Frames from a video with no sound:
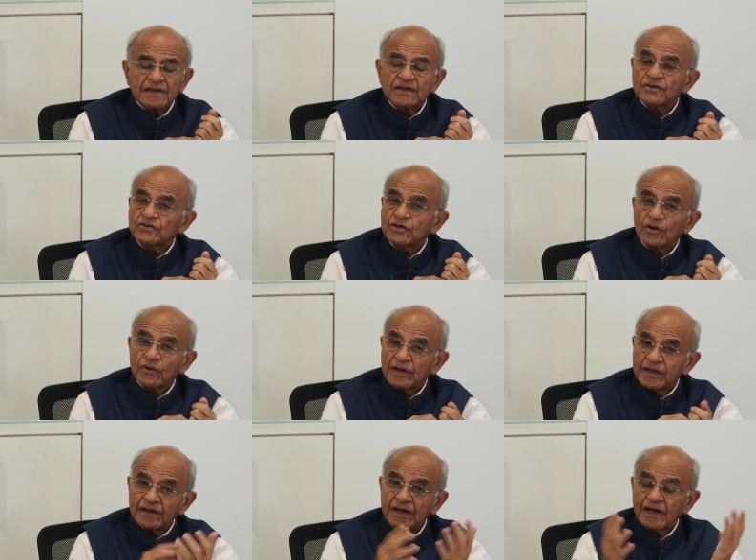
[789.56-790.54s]
So
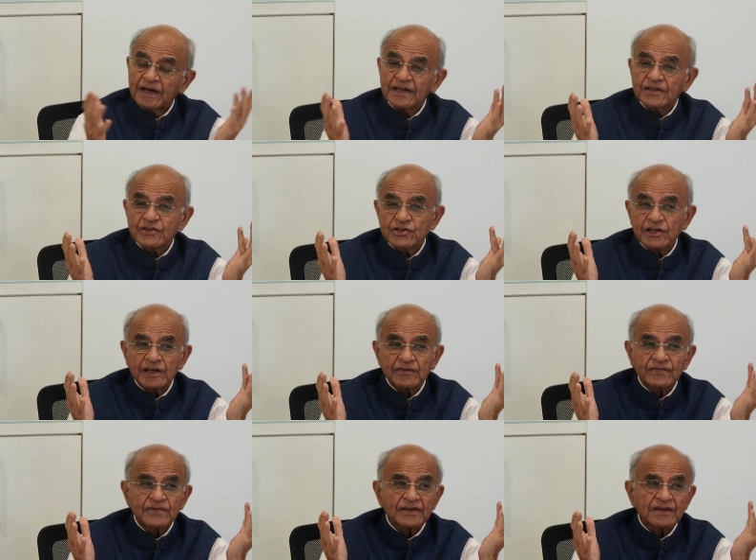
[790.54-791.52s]
India had
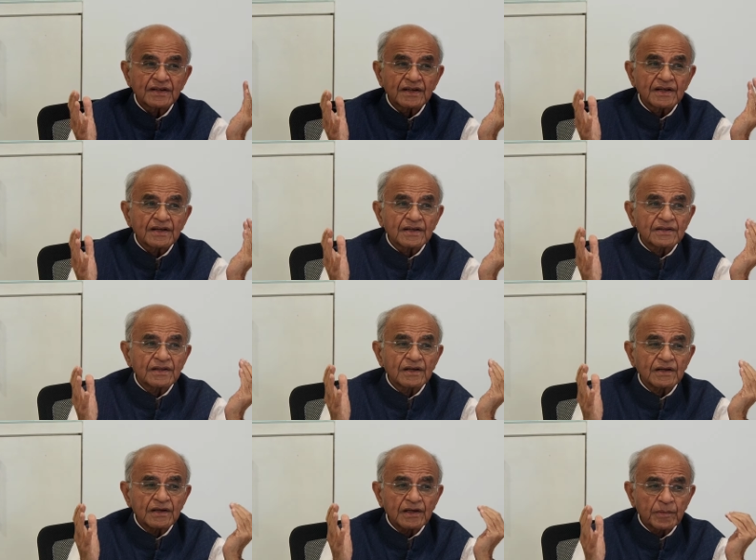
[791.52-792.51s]
achieved the
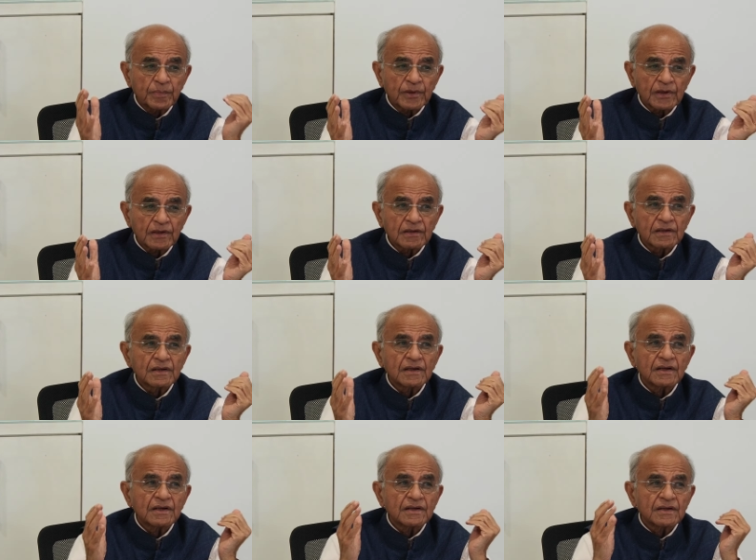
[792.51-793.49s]
liberal
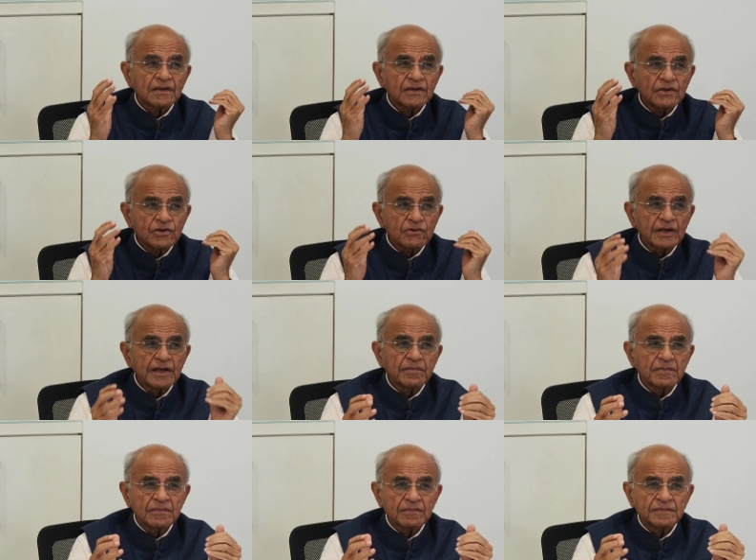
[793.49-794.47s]
dream.